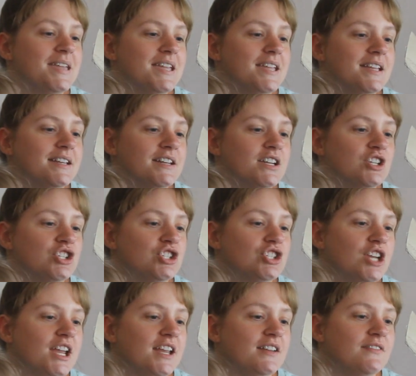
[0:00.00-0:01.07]
bean
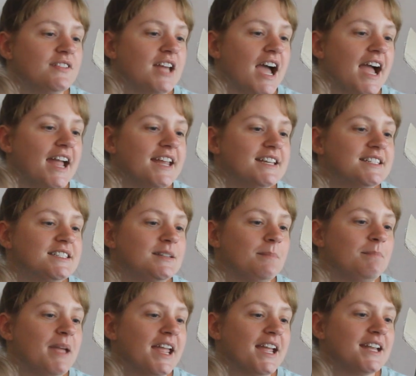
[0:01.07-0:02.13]
shaved iced
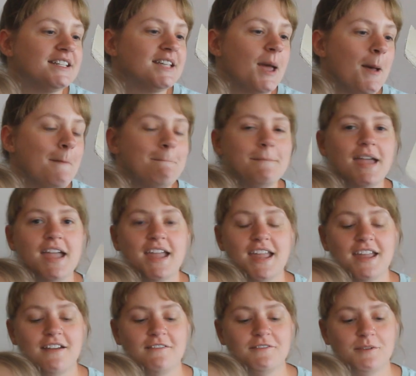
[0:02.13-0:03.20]
Panda
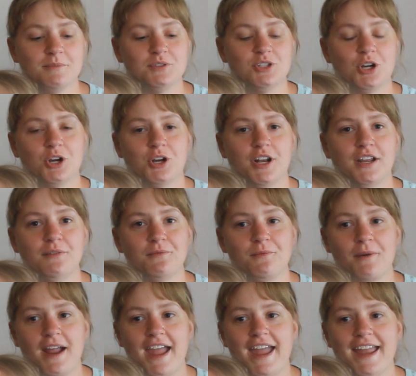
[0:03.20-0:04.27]
Mei from Turning
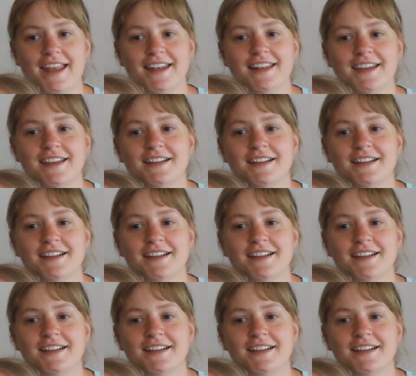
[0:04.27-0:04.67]
Red.